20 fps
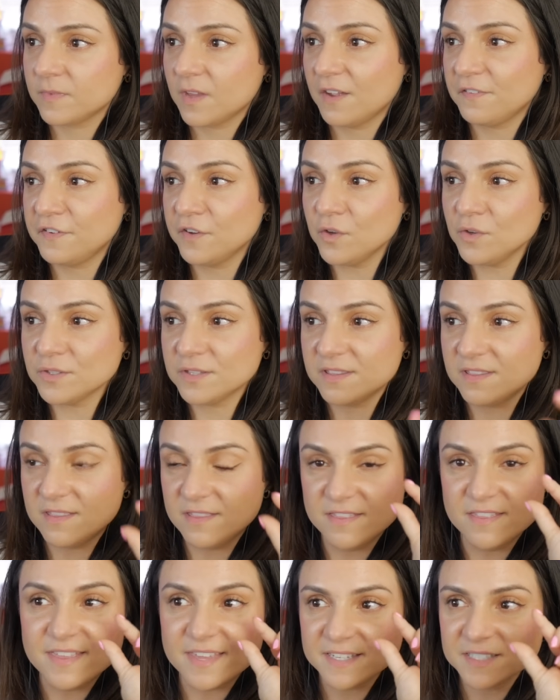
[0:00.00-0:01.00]
feel
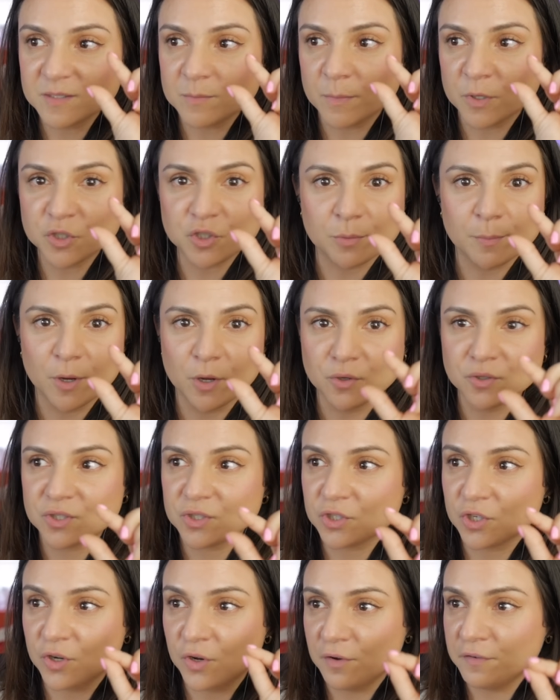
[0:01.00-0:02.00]
this much
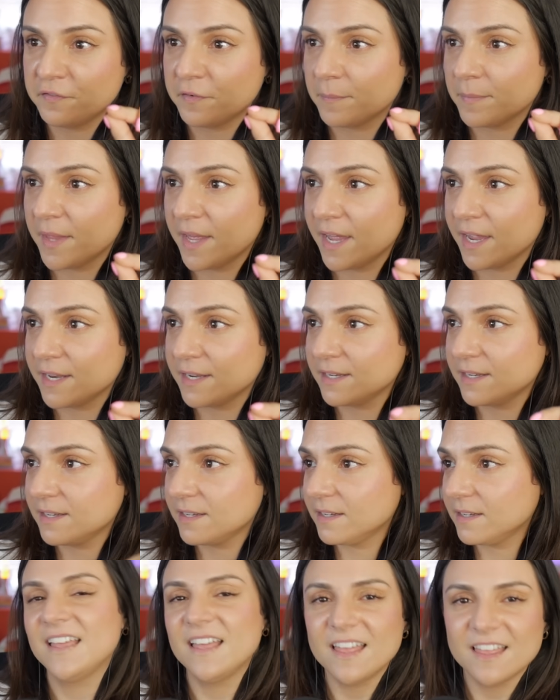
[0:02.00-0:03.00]
emotional from that.
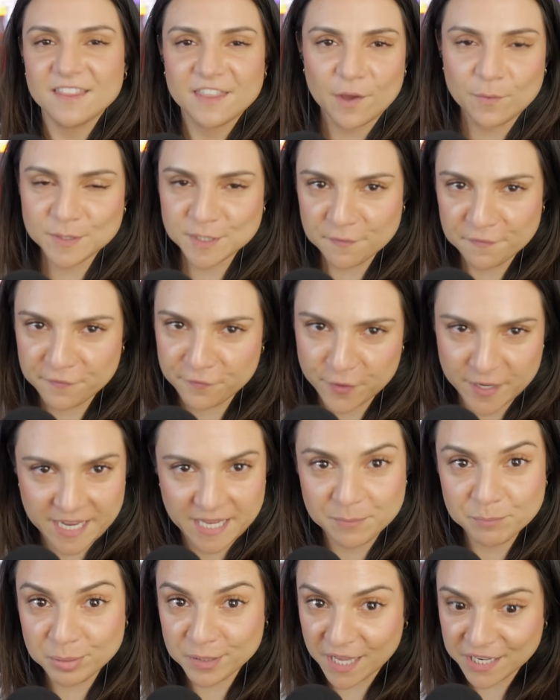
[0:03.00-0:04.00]
That was a
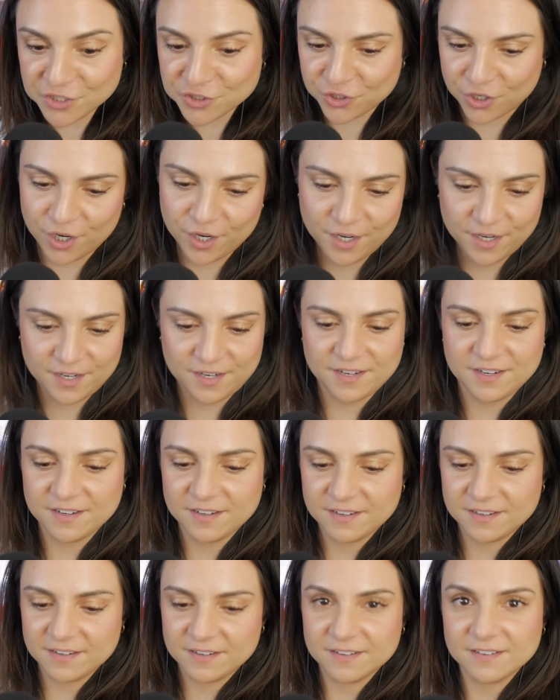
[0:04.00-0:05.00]
freaking pleasure.
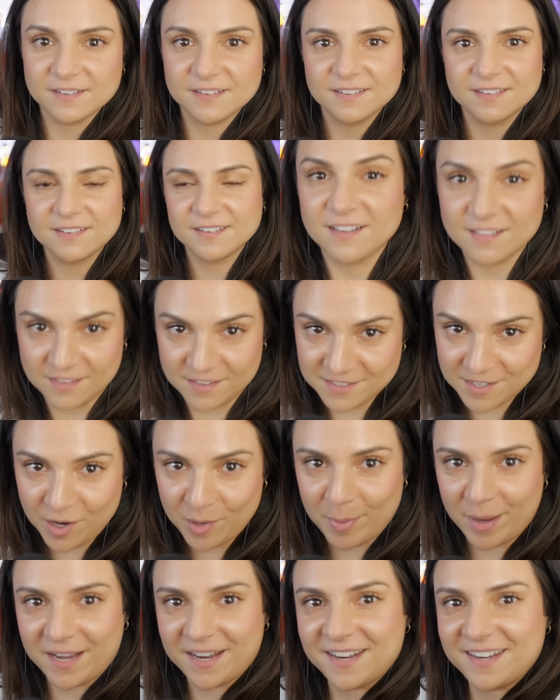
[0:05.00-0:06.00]
Let's talk
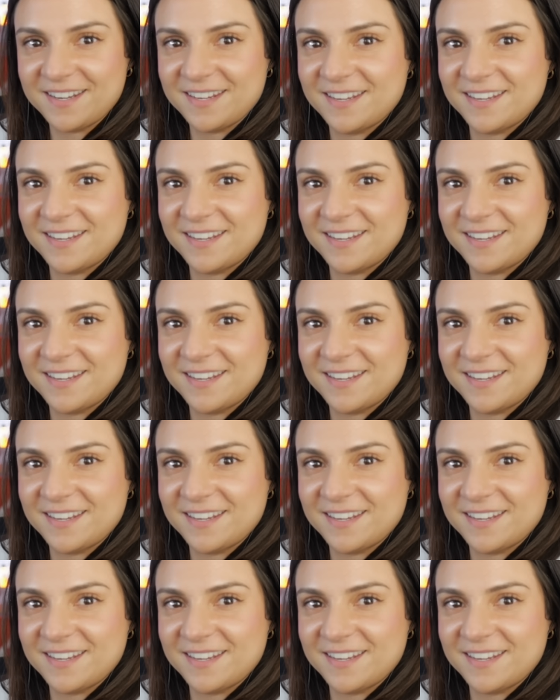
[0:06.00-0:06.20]
about it.